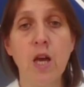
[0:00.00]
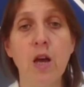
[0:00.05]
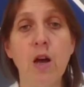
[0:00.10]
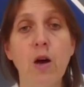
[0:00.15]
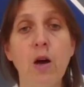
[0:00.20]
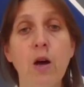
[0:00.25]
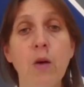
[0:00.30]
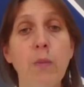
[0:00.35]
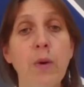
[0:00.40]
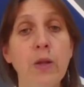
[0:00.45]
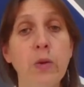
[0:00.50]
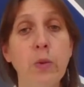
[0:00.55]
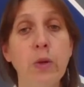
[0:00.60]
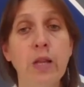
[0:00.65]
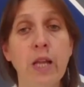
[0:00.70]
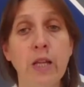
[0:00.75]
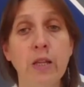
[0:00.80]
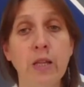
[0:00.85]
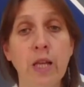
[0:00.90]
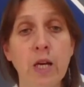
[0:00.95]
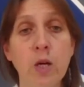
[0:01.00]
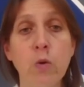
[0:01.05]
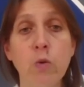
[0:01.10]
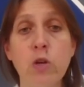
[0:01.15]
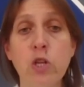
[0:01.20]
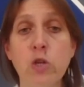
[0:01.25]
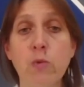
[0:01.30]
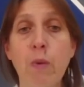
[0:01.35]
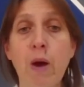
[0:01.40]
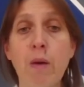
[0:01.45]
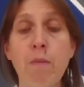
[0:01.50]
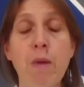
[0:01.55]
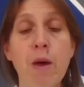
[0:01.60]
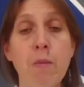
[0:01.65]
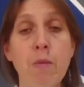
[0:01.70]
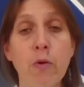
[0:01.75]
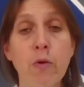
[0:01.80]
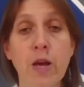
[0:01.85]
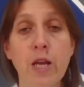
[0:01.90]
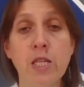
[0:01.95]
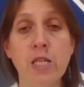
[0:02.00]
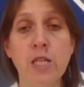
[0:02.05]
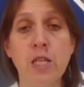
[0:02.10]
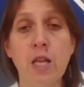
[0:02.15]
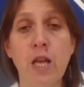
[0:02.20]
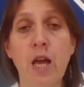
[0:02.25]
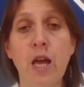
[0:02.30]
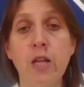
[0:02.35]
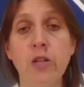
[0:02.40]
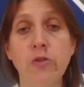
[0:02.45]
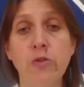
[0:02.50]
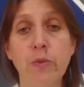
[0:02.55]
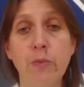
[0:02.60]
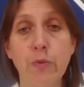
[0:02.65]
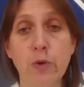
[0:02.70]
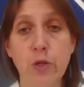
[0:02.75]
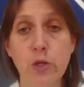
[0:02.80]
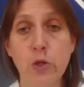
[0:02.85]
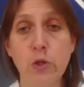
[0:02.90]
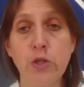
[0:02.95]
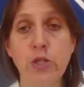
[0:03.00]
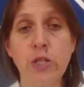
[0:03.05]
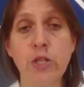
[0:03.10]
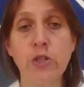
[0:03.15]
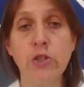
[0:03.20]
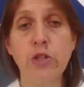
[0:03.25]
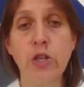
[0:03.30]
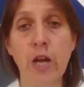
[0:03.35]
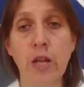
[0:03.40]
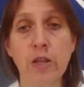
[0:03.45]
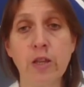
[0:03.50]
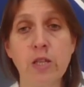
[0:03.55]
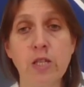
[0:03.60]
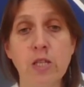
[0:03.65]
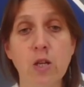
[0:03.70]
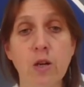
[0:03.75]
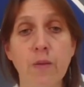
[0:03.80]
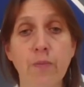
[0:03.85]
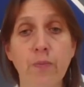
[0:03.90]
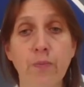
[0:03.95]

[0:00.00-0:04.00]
but we learn language by memorizing and reproducing chunks